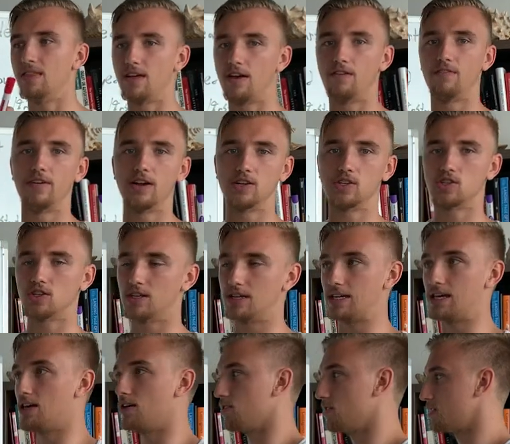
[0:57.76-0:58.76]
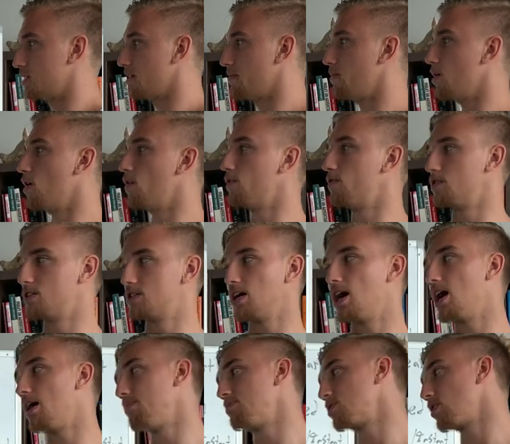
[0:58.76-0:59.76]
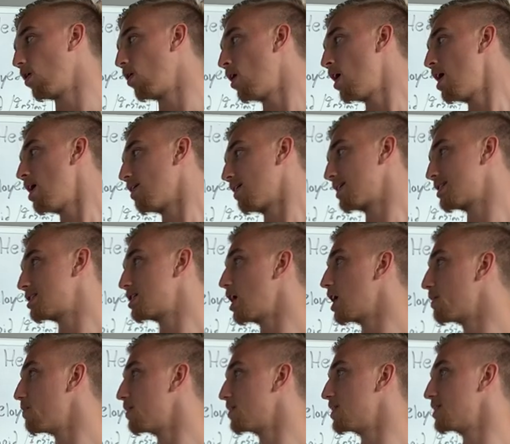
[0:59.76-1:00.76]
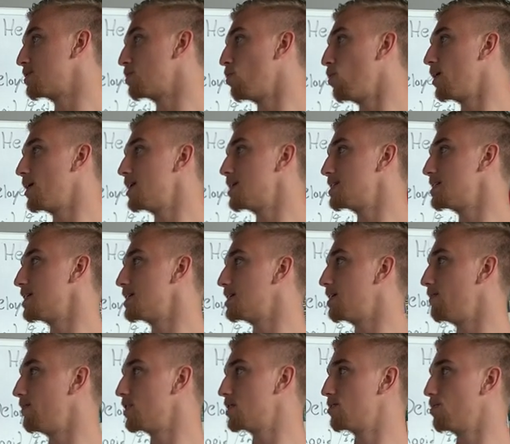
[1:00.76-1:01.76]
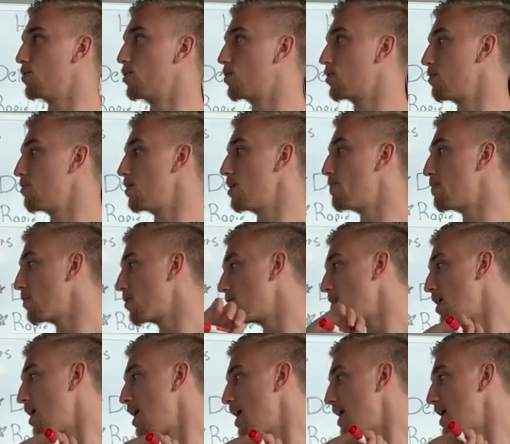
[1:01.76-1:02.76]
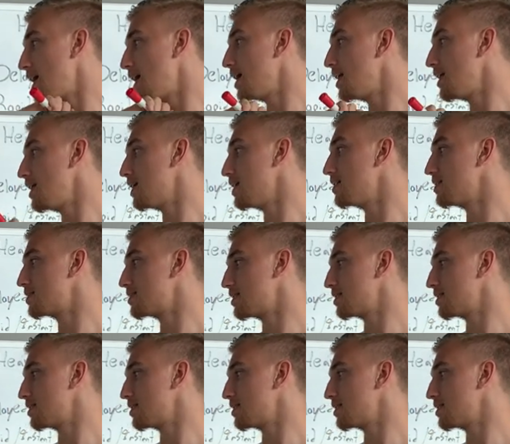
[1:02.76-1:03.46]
that eventually kills them over time. So let's talk about this. What is this invisible Grim Reaper? It is